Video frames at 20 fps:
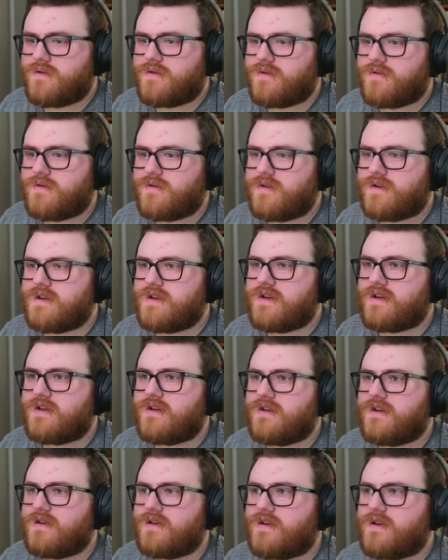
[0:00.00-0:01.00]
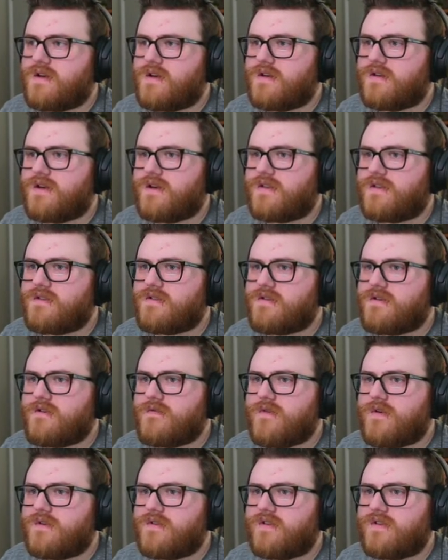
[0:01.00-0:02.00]
then I can uh, take this
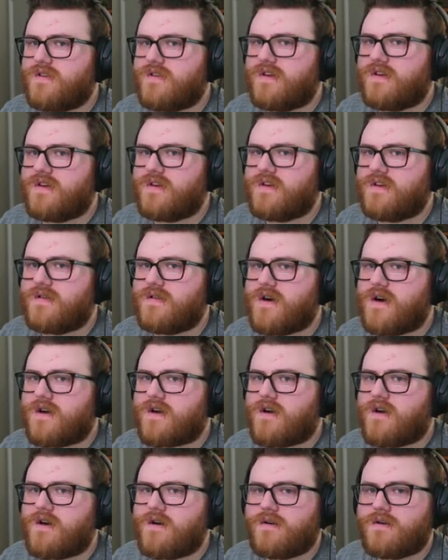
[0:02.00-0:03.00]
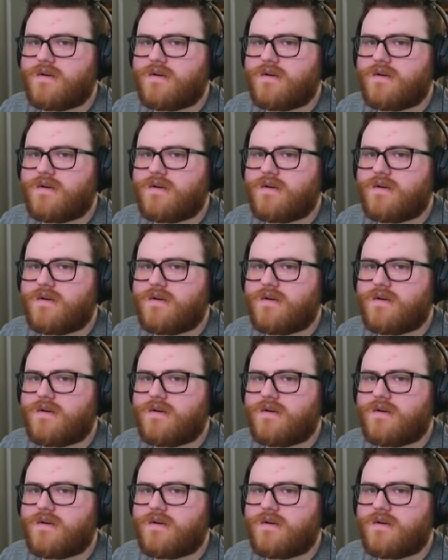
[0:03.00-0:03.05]
over to the locker.